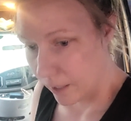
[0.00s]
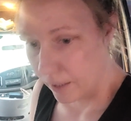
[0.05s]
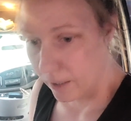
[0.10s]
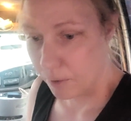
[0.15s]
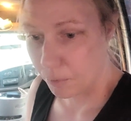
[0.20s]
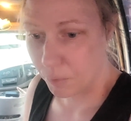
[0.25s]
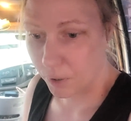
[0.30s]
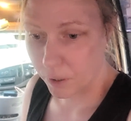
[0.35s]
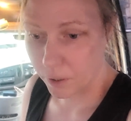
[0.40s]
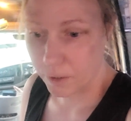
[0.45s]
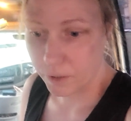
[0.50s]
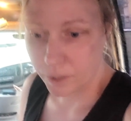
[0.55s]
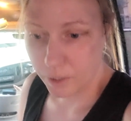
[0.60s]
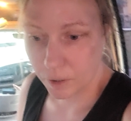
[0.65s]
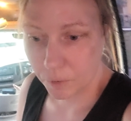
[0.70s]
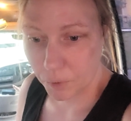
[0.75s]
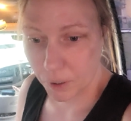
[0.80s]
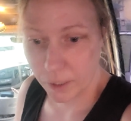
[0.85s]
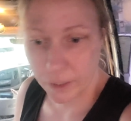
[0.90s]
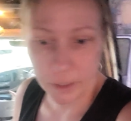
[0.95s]
tomorrow's
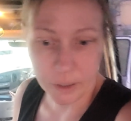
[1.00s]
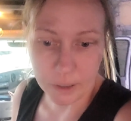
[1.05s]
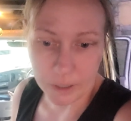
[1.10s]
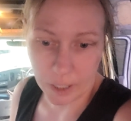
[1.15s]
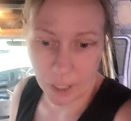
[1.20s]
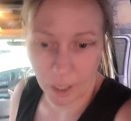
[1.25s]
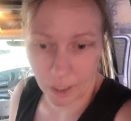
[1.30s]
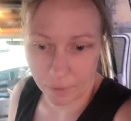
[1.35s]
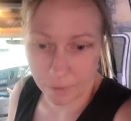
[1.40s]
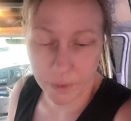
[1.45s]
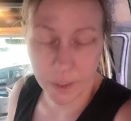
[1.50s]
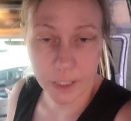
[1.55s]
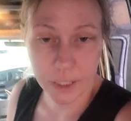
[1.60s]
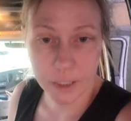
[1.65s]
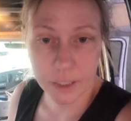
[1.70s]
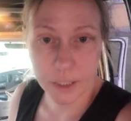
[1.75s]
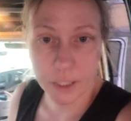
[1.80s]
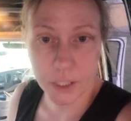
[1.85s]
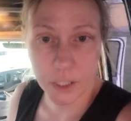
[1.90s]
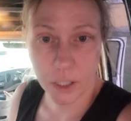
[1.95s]
gonna be a little tough
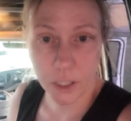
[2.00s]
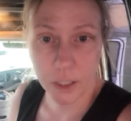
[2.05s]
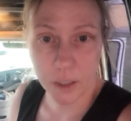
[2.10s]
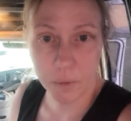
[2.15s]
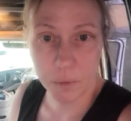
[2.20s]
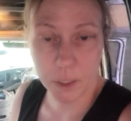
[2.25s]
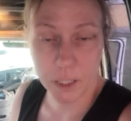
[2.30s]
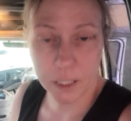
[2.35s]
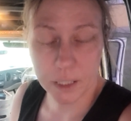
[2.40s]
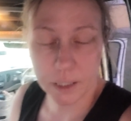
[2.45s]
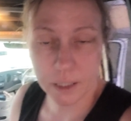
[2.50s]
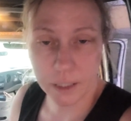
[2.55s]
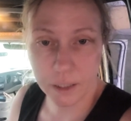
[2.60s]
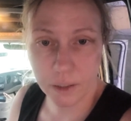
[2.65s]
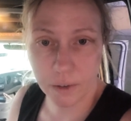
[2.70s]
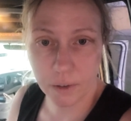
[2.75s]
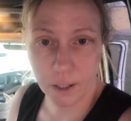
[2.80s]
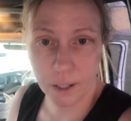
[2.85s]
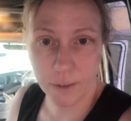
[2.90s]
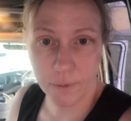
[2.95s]
getting a start because I
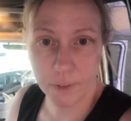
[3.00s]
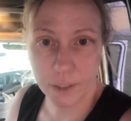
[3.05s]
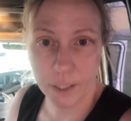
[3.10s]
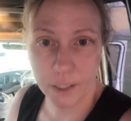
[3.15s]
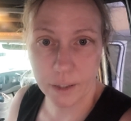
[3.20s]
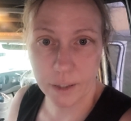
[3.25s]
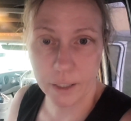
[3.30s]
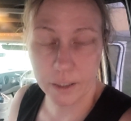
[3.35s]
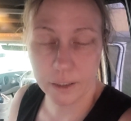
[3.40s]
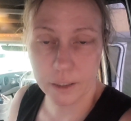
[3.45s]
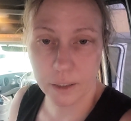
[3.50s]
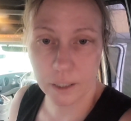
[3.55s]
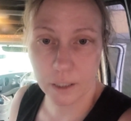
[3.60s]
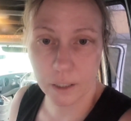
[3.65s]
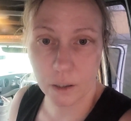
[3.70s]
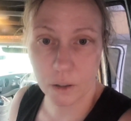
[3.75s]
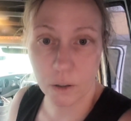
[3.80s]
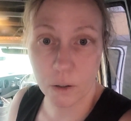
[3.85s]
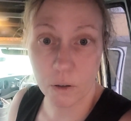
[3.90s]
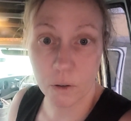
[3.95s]
don't have anything that like,
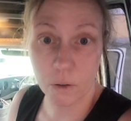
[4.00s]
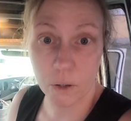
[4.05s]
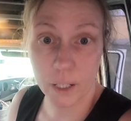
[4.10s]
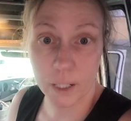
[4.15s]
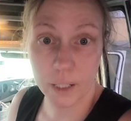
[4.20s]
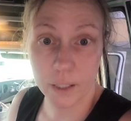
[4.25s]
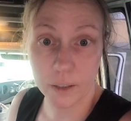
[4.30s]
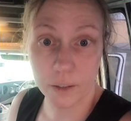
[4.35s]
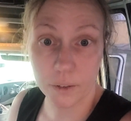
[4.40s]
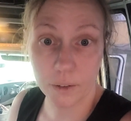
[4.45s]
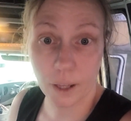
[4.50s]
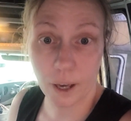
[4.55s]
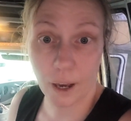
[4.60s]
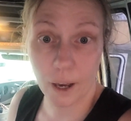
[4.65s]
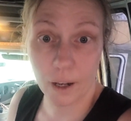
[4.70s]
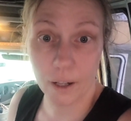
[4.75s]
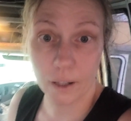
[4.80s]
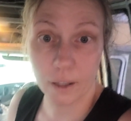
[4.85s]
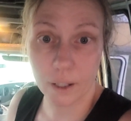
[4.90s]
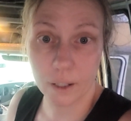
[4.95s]
oh, I can do
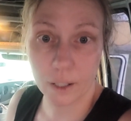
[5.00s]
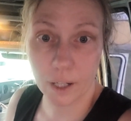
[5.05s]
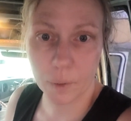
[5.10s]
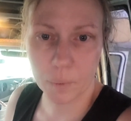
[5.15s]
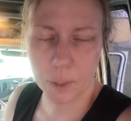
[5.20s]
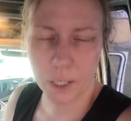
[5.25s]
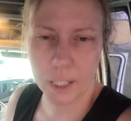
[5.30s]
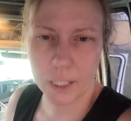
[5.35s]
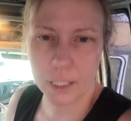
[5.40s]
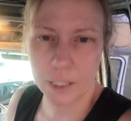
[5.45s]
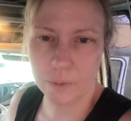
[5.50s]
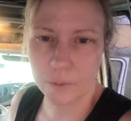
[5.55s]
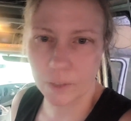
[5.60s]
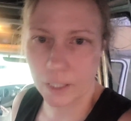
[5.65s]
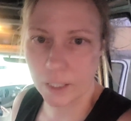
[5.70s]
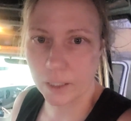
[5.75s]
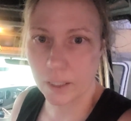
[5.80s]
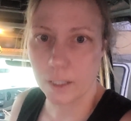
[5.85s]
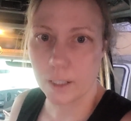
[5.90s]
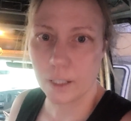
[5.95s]
that. Like, I'm kind of
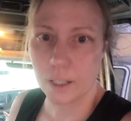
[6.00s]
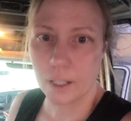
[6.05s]
like